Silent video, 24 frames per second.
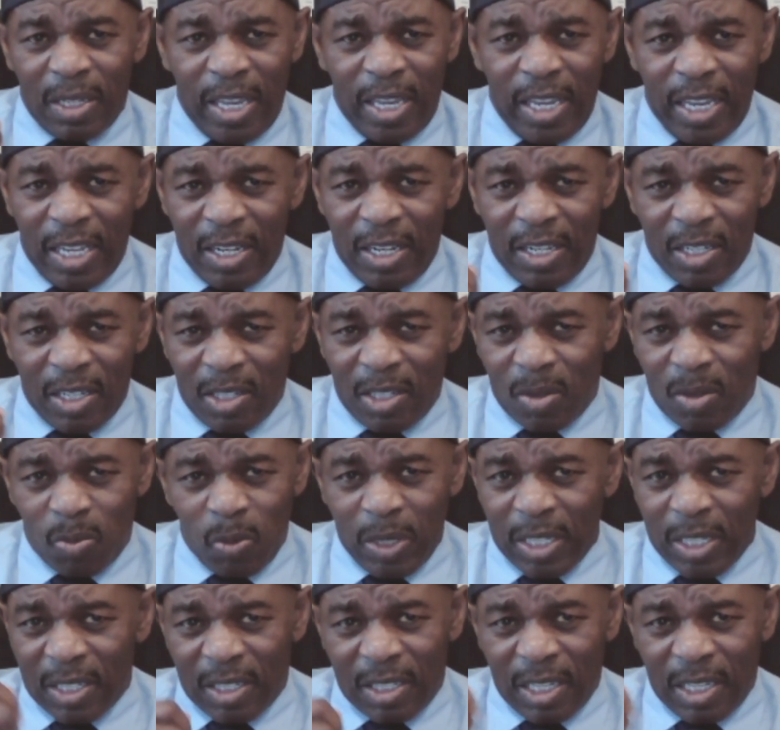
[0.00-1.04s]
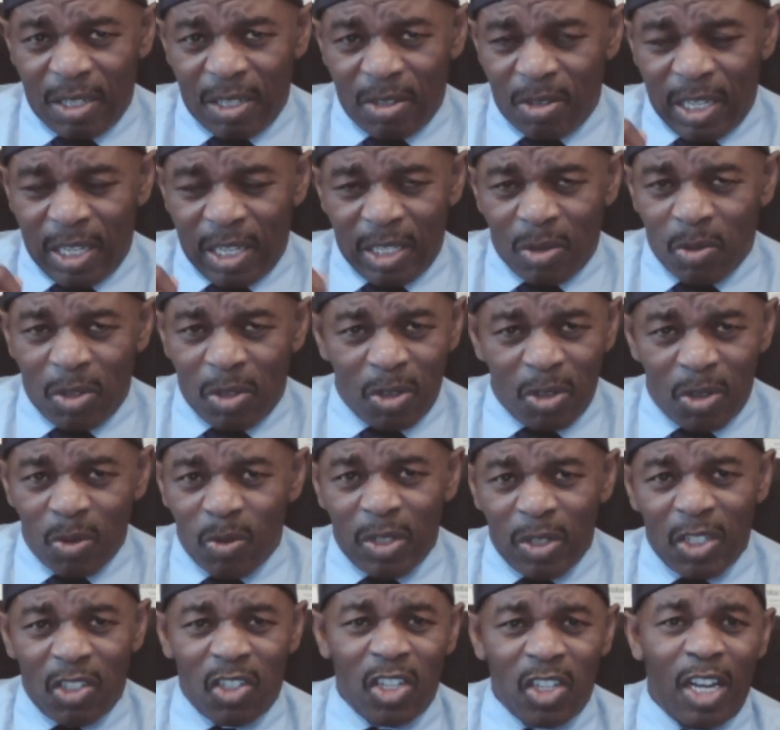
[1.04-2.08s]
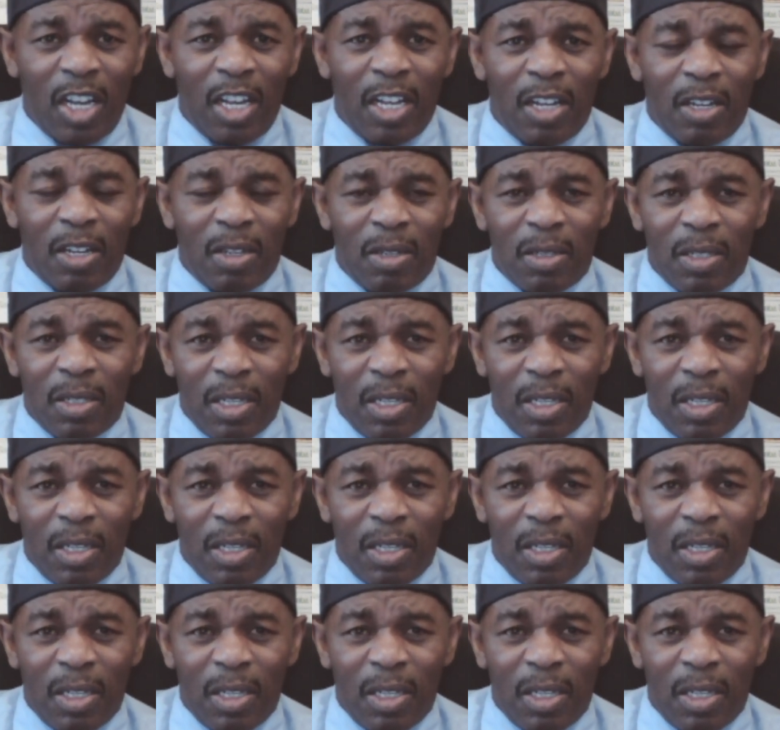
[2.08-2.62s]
candy and sweets. That's what you do with a child.